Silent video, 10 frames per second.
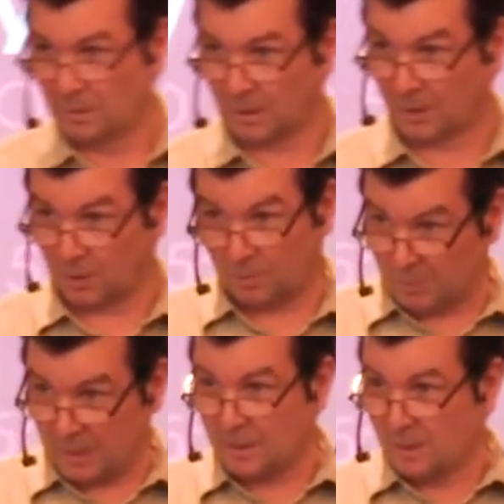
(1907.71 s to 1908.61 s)
Okay, it could
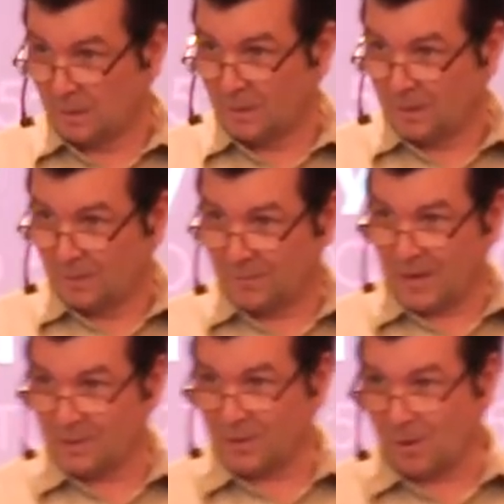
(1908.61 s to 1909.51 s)
be
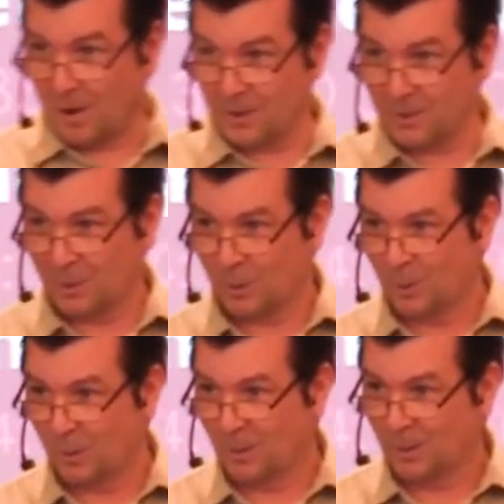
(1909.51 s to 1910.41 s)
that God
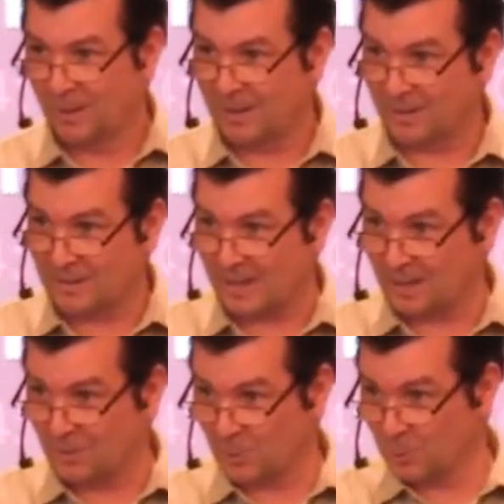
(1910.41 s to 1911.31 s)
had
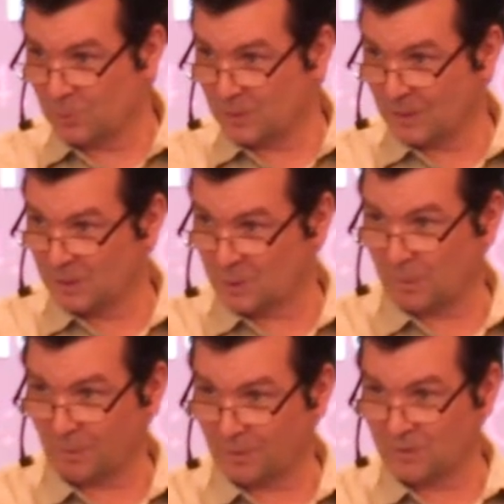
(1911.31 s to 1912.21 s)
taken those
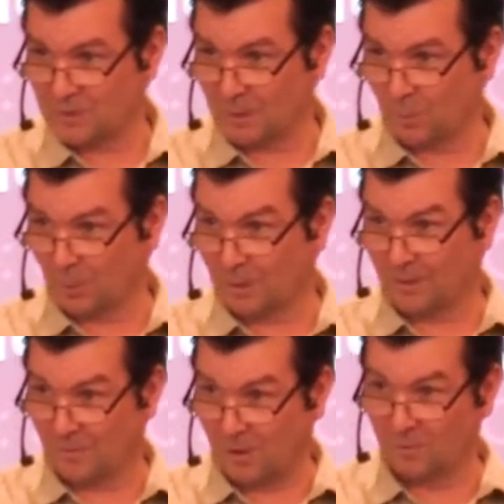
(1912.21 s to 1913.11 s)
spirits that were
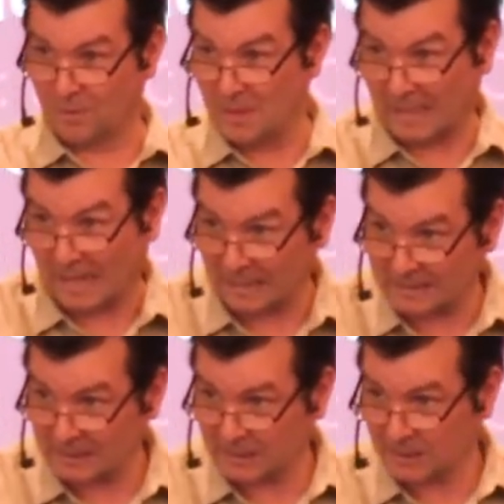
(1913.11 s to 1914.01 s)
involved in
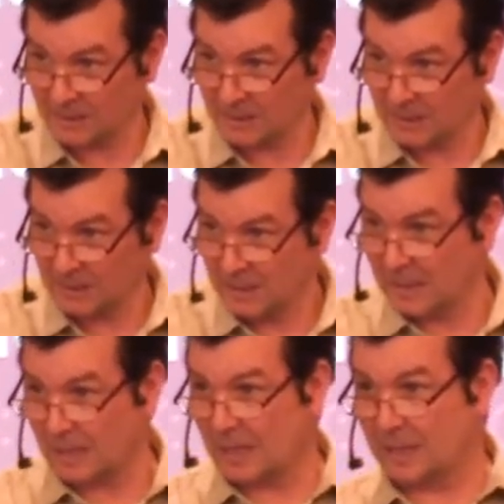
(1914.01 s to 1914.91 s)
that
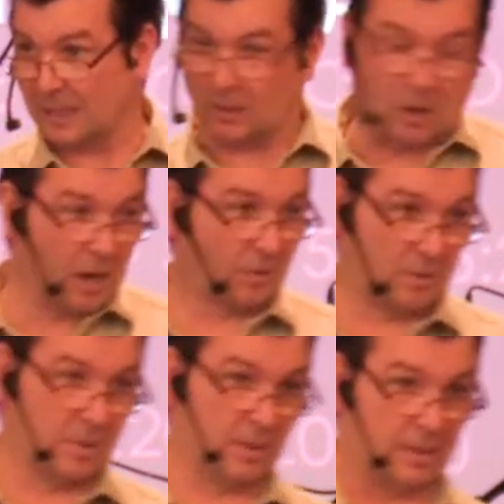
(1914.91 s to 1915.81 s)
and had locked
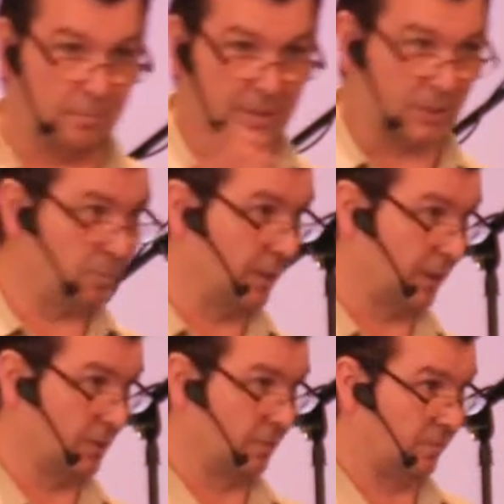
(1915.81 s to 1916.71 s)
them in the abyss
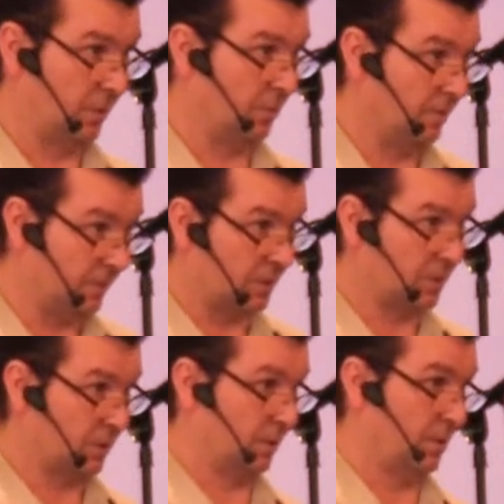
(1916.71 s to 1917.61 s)
because of the
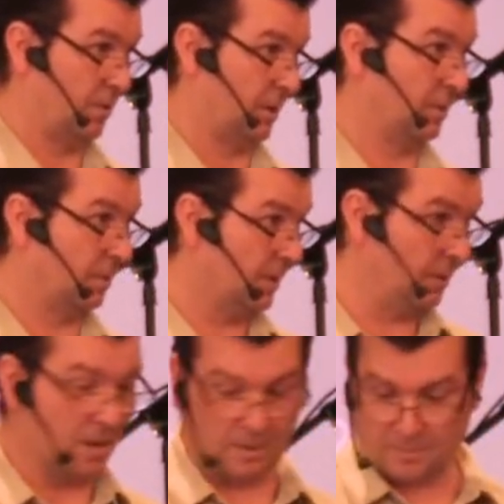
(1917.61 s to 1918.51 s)
grievous thing that they
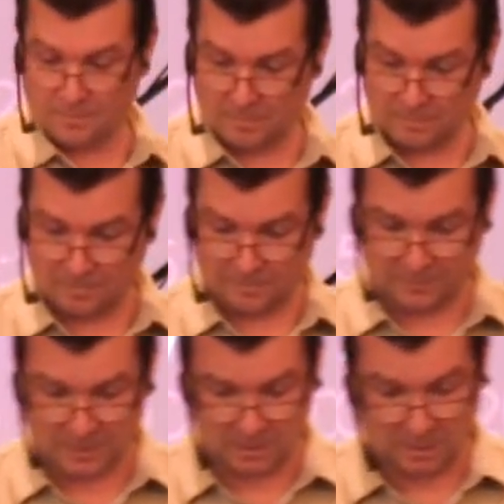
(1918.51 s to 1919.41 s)
had done.
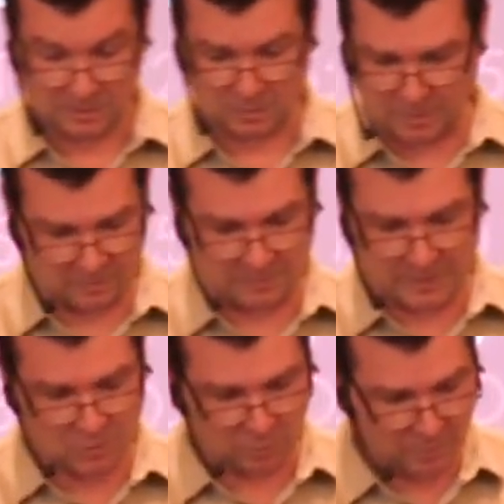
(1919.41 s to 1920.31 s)
It's a bit of a
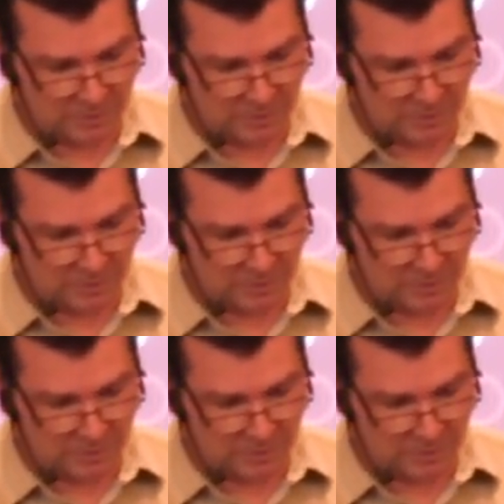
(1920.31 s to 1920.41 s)
mystery.